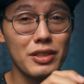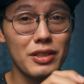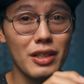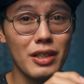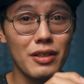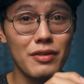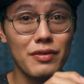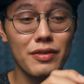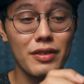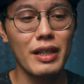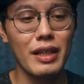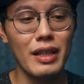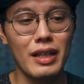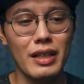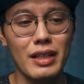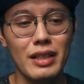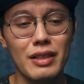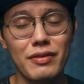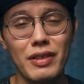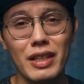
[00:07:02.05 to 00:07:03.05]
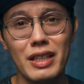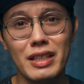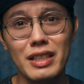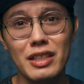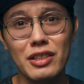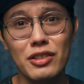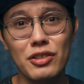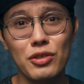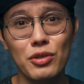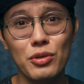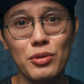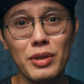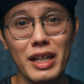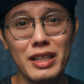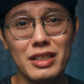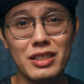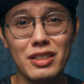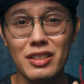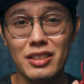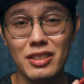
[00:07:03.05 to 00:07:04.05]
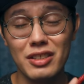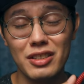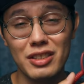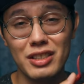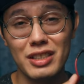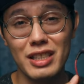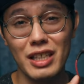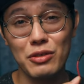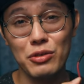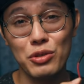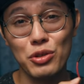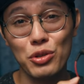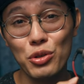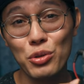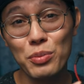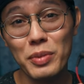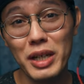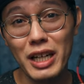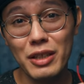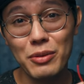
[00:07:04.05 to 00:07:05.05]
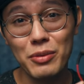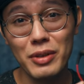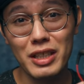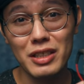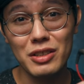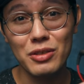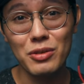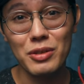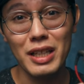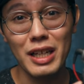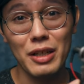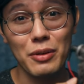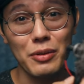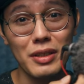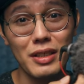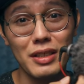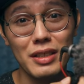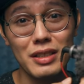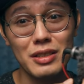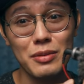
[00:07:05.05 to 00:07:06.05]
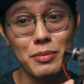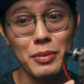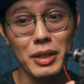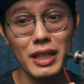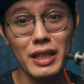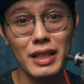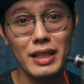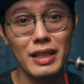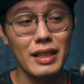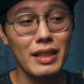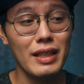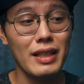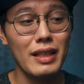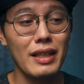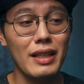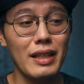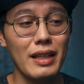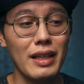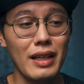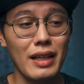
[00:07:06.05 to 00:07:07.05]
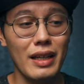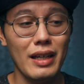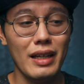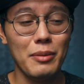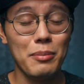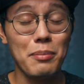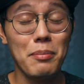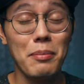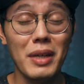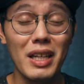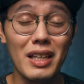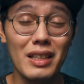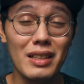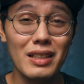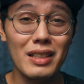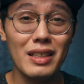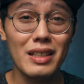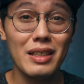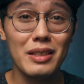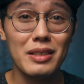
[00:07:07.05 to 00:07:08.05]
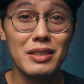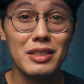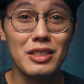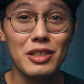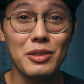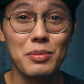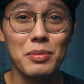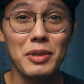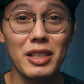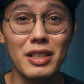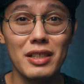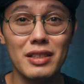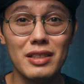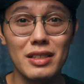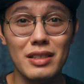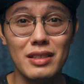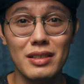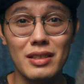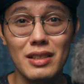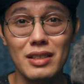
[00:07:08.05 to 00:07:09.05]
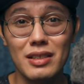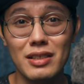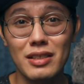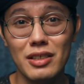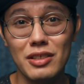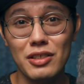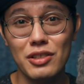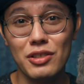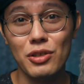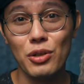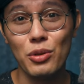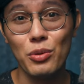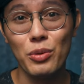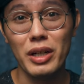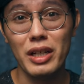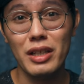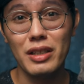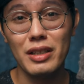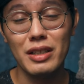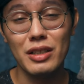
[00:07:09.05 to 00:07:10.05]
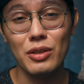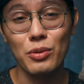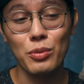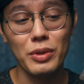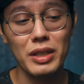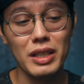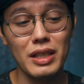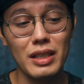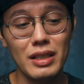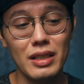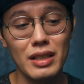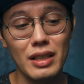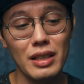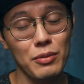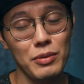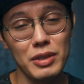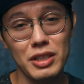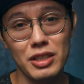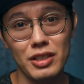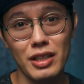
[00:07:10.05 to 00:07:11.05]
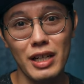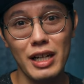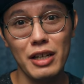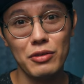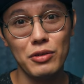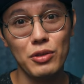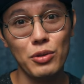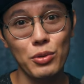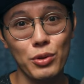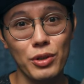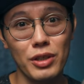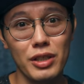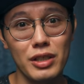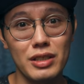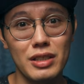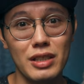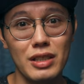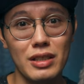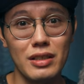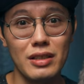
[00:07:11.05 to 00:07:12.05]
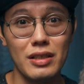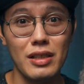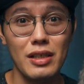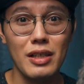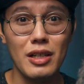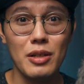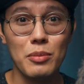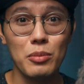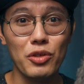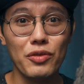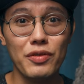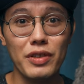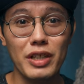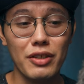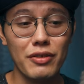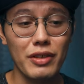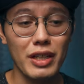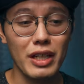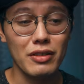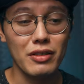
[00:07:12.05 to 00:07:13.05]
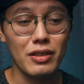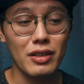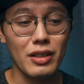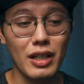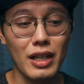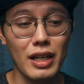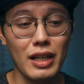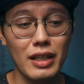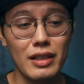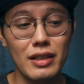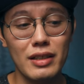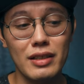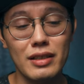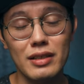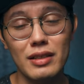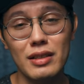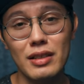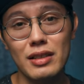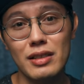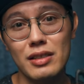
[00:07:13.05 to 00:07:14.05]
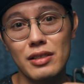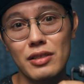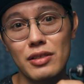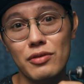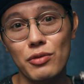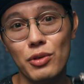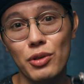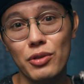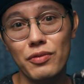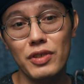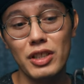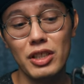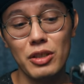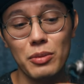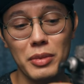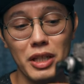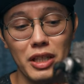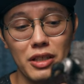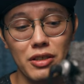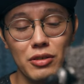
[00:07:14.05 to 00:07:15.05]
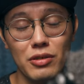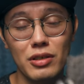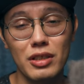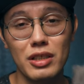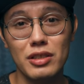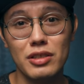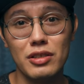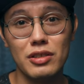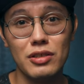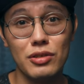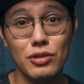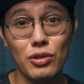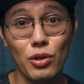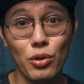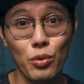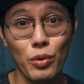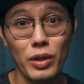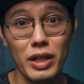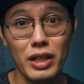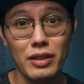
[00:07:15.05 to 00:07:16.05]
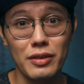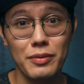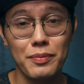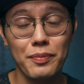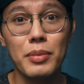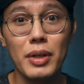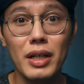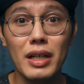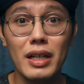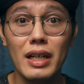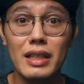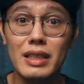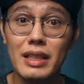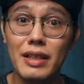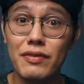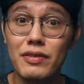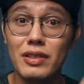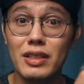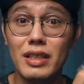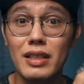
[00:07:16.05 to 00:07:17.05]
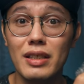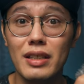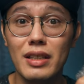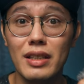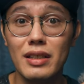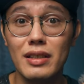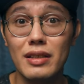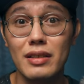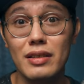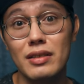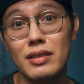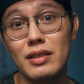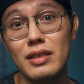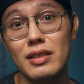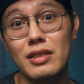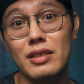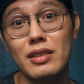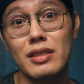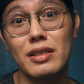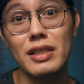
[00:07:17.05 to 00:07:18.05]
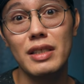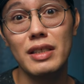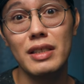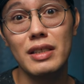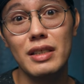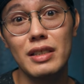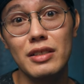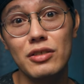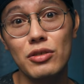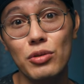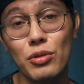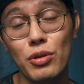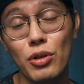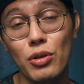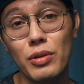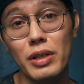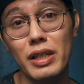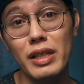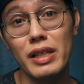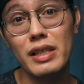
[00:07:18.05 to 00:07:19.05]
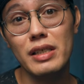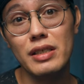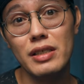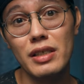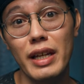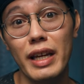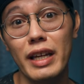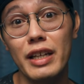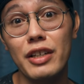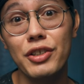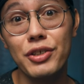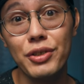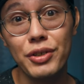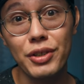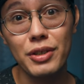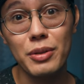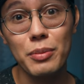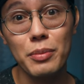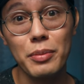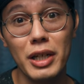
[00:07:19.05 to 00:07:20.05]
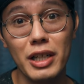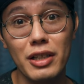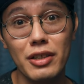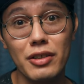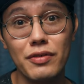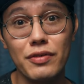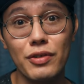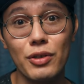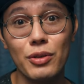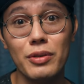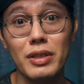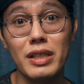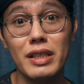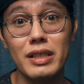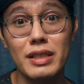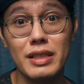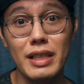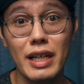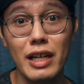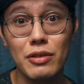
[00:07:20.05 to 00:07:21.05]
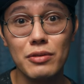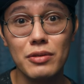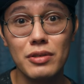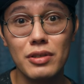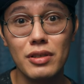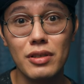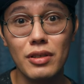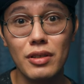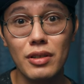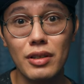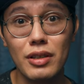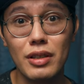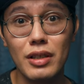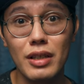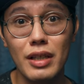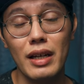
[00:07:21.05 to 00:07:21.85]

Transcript: stuff. And if I need to, actually it doesn't sound too bad when I do that with this mic and mainly just because this does so well in the wind and when you're outdoors and moving around a lot this Rode Video Micro does so well. But I definitely think this Deity Duo is a good microphone. It sounds good